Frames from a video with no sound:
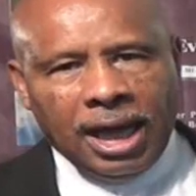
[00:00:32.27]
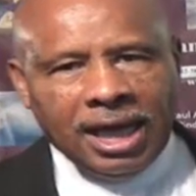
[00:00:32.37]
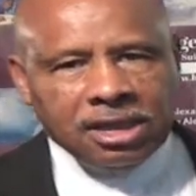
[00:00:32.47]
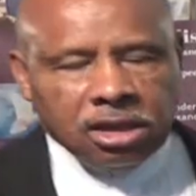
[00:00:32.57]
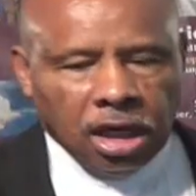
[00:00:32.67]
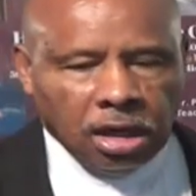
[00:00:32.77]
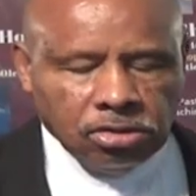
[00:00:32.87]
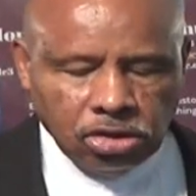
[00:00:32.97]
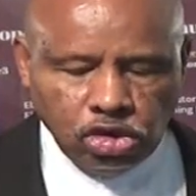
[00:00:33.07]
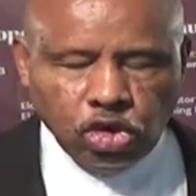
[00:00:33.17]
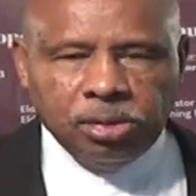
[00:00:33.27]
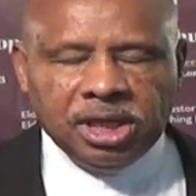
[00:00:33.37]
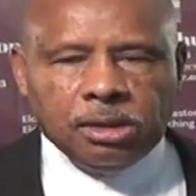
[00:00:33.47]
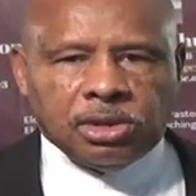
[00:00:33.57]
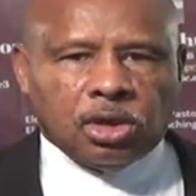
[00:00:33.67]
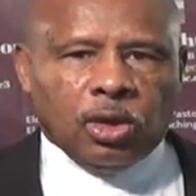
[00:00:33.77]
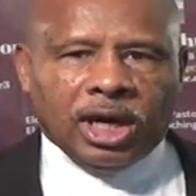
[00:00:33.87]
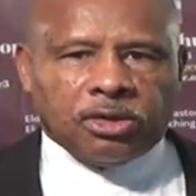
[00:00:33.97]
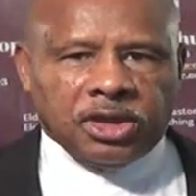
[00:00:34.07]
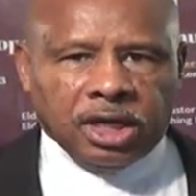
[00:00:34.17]
and you'll be able to go
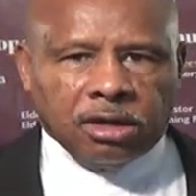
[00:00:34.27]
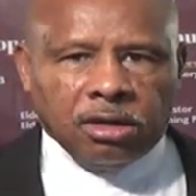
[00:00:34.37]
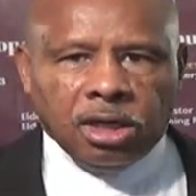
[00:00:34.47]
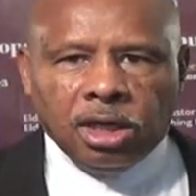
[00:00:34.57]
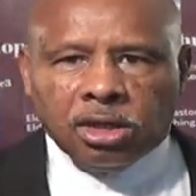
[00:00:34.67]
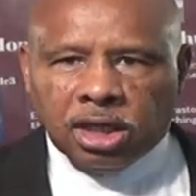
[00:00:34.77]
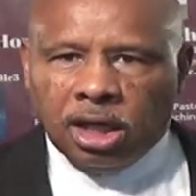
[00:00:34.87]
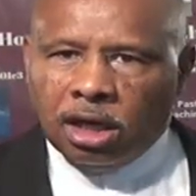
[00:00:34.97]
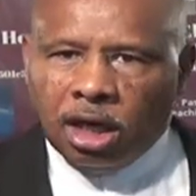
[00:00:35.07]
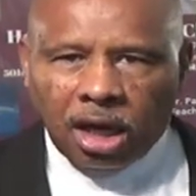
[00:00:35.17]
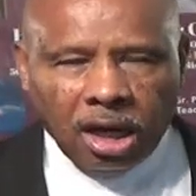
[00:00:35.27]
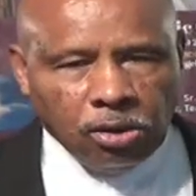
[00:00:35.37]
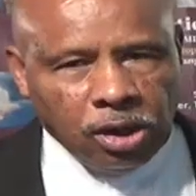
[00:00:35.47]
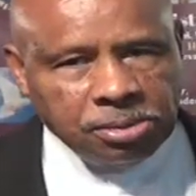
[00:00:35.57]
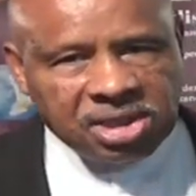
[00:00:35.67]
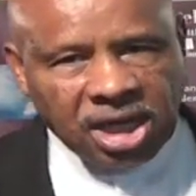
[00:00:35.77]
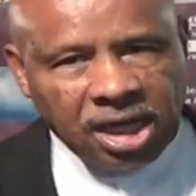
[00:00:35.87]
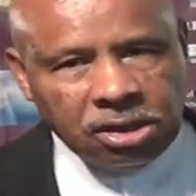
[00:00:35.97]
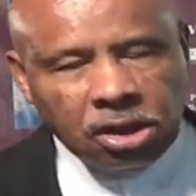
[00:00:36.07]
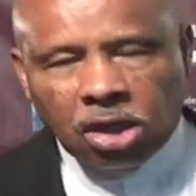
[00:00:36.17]
out there. Okay, our
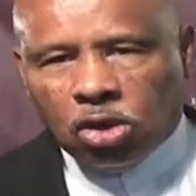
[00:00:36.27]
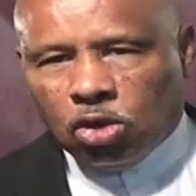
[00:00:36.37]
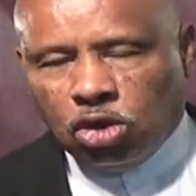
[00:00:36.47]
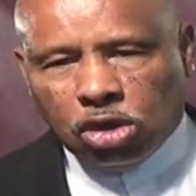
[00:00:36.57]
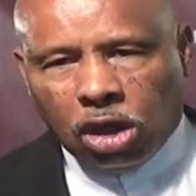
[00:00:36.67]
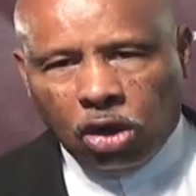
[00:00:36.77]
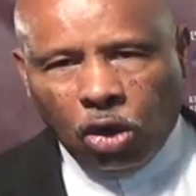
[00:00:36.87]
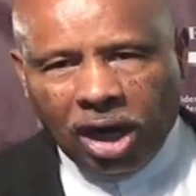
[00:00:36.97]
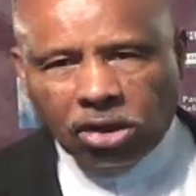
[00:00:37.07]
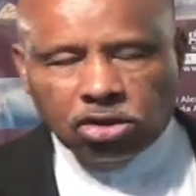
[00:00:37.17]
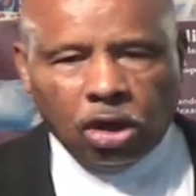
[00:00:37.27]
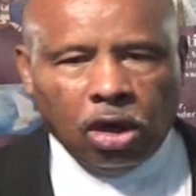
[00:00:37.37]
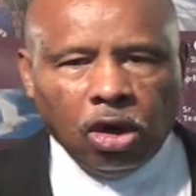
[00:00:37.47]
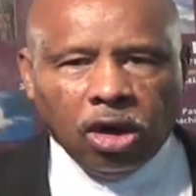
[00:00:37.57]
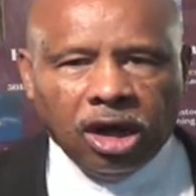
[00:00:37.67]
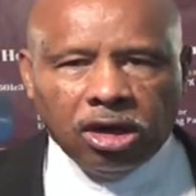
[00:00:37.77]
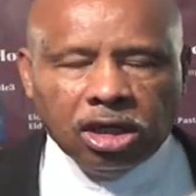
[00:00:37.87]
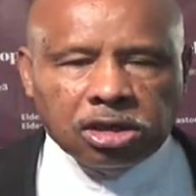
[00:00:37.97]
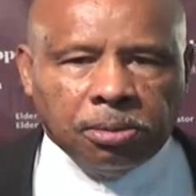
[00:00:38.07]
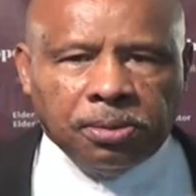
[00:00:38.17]
website, you can go out to all our
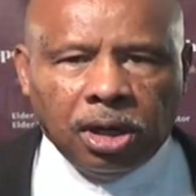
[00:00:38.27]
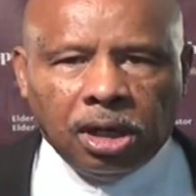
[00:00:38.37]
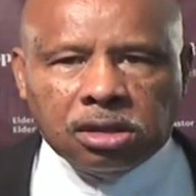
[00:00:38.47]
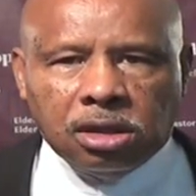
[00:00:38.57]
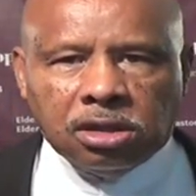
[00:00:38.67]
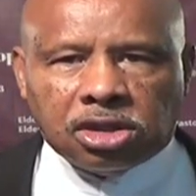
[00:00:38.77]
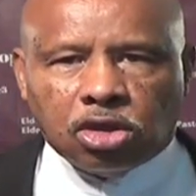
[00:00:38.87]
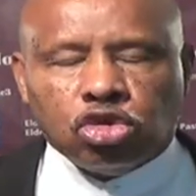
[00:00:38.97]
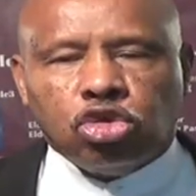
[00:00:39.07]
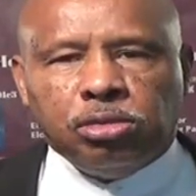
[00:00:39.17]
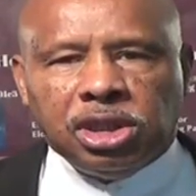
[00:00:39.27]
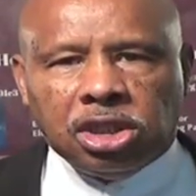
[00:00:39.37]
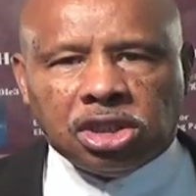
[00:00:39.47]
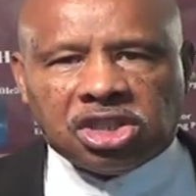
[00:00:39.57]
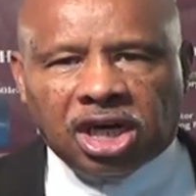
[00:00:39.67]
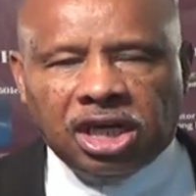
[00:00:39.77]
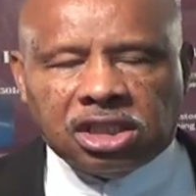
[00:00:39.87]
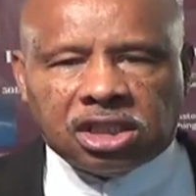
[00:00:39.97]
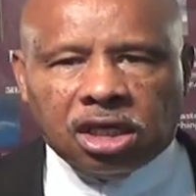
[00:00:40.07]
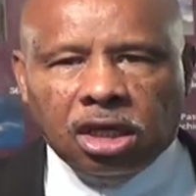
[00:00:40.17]
other social media
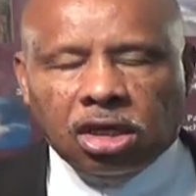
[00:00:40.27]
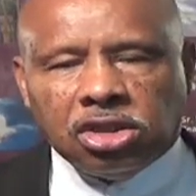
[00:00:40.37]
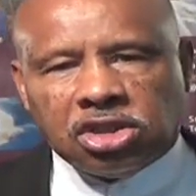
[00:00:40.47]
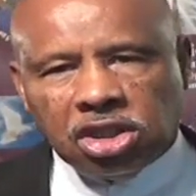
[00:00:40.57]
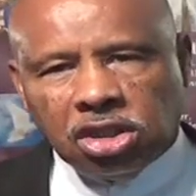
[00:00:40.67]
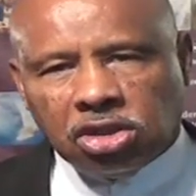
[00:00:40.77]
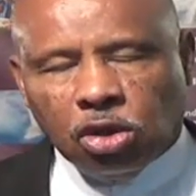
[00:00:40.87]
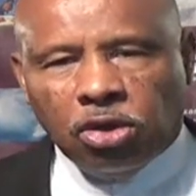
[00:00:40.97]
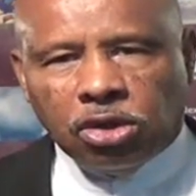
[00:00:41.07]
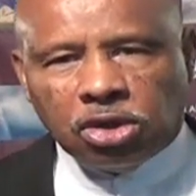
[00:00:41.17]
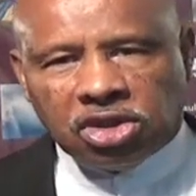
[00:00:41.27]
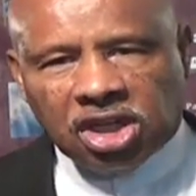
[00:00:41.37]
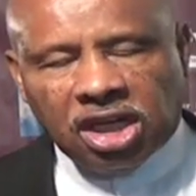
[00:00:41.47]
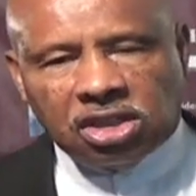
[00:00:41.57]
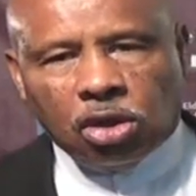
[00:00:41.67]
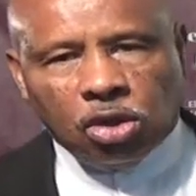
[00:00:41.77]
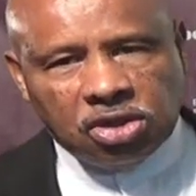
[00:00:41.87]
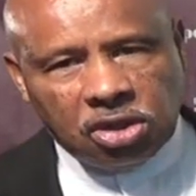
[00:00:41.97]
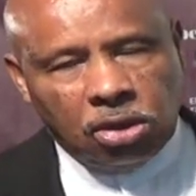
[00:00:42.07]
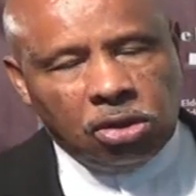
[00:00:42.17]
sites and see us on those sites
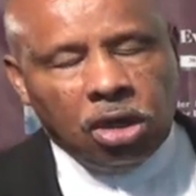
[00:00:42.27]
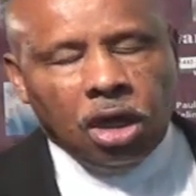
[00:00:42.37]
also.